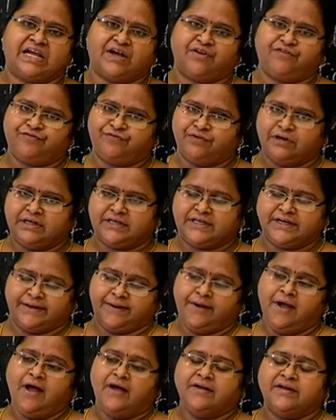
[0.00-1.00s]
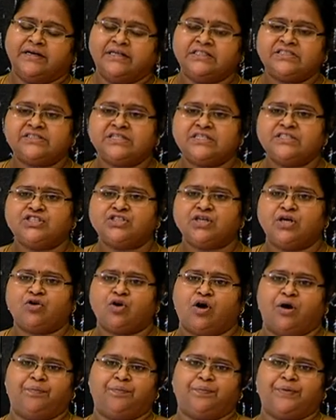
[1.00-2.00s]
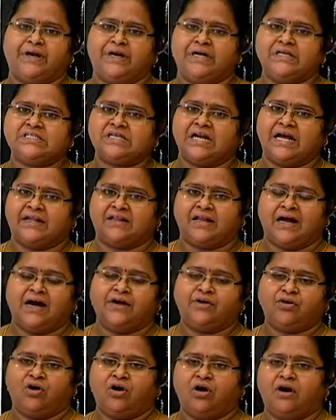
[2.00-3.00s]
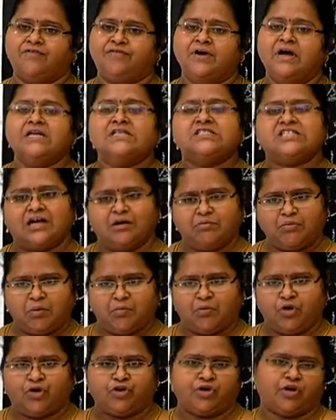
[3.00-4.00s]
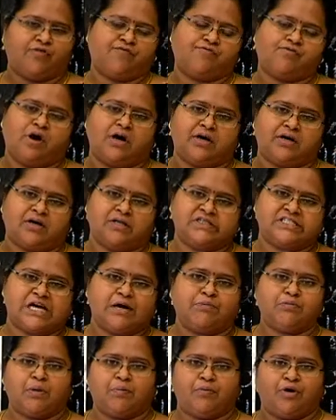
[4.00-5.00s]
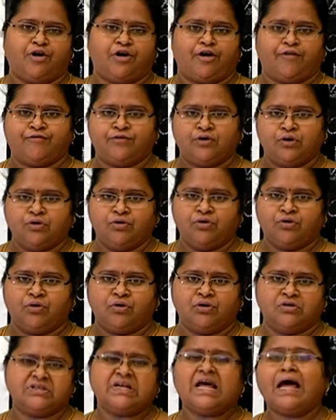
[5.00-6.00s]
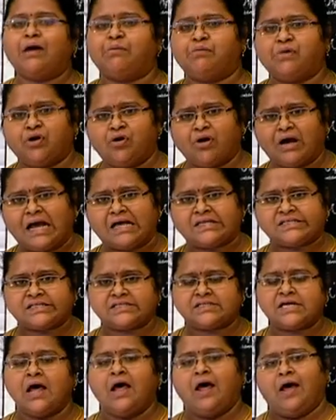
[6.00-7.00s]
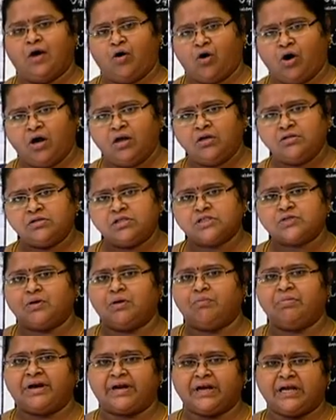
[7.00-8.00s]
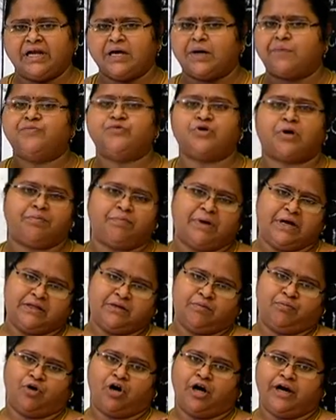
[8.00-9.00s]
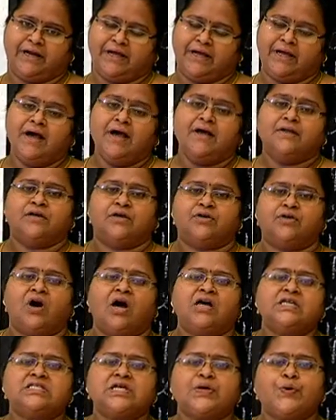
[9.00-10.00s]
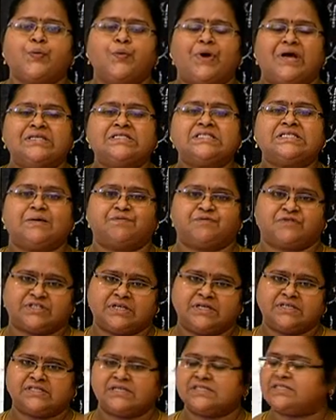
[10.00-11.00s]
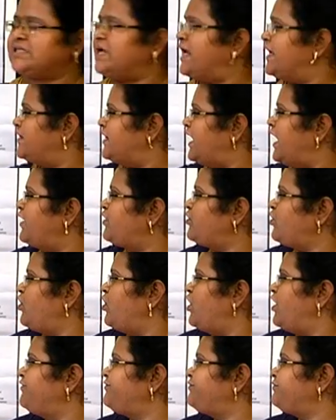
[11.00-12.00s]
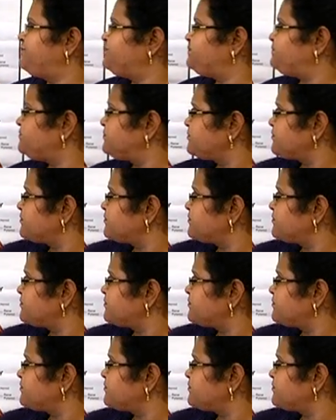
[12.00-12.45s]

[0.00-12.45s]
like a filter. The essential components like that of some amount of water, some amount of glucose, amino acids, all those will be reabsorbed by the body. The toxic waste substances like that of